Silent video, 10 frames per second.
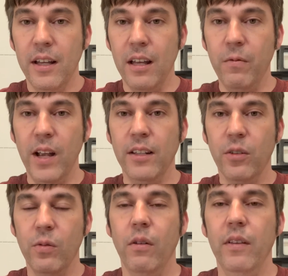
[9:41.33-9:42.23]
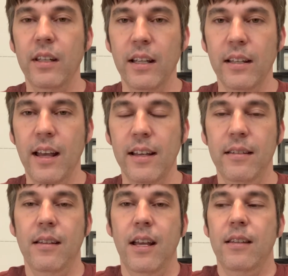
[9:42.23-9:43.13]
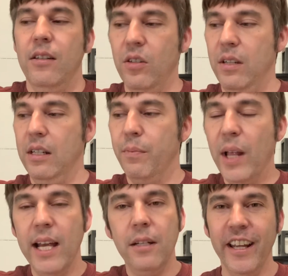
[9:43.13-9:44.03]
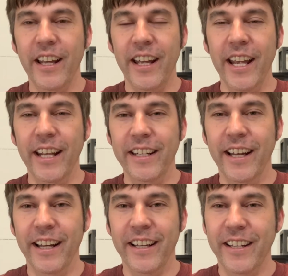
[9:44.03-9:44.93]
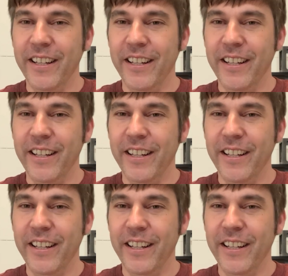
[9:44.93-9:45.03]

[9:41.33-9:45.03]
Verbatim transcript: advance through everything as, as I just explained, and uh,